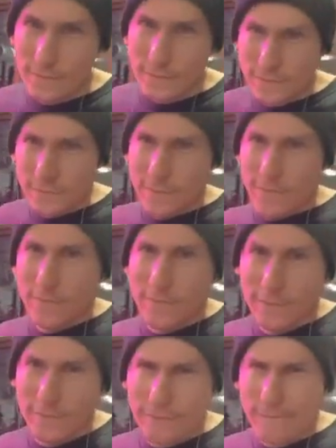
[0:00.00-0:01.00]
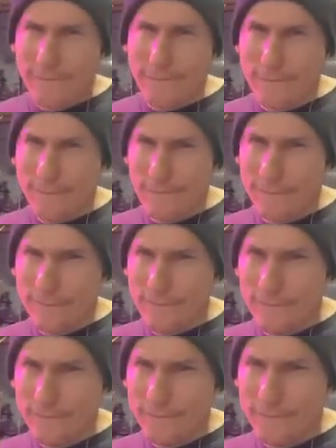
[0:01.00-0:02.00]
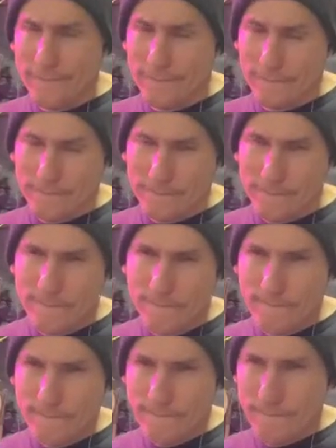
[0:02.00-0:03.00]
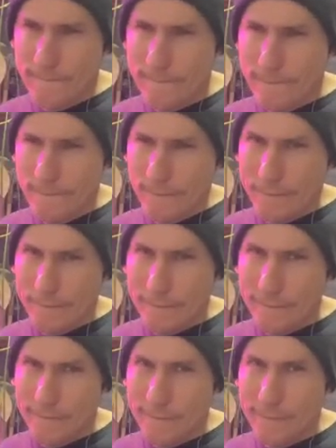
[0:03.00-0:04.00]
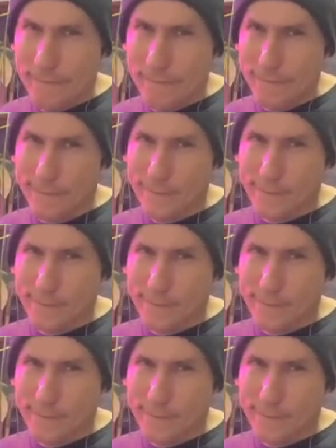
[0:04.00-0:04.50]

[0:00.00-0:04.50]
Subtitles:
This person isn't speaking.